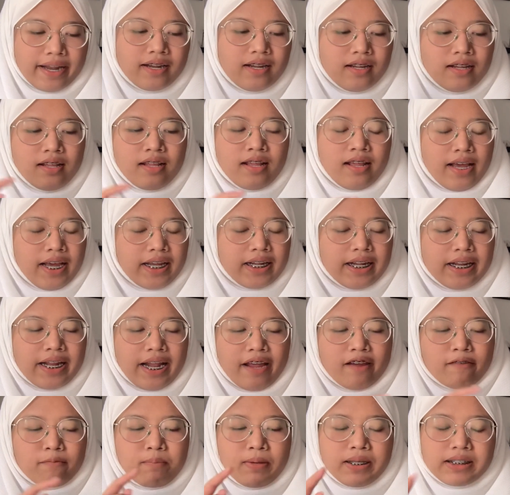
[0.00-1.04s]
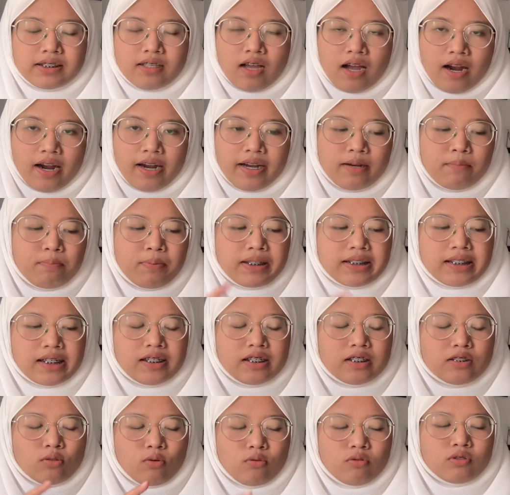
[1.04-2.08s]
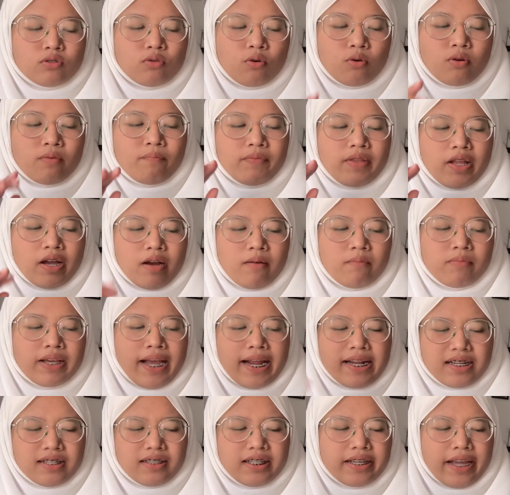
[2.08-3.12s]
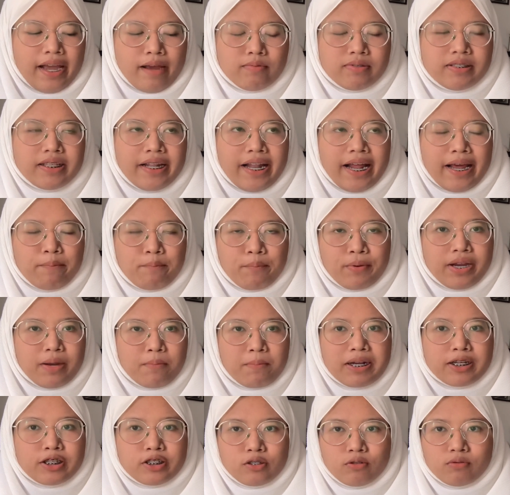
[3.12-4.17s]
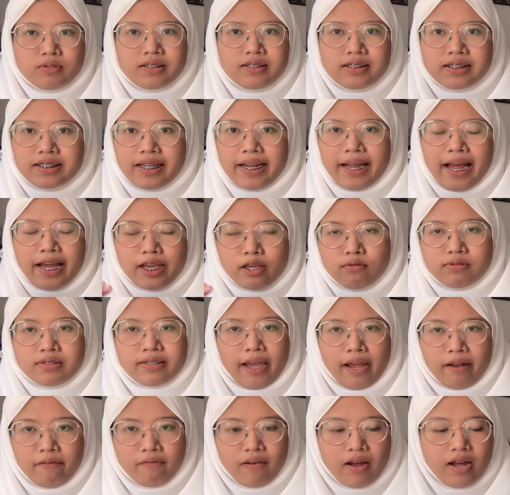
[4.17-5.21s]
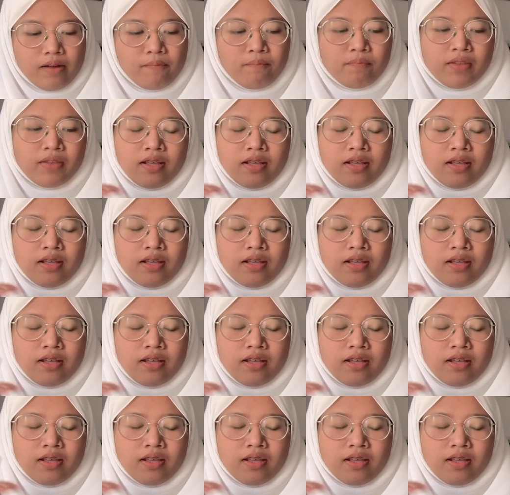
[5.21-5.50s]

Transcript: And then I have PicsArt. PicsArt is also the editing apps that I pretty much use, just like I use Canva.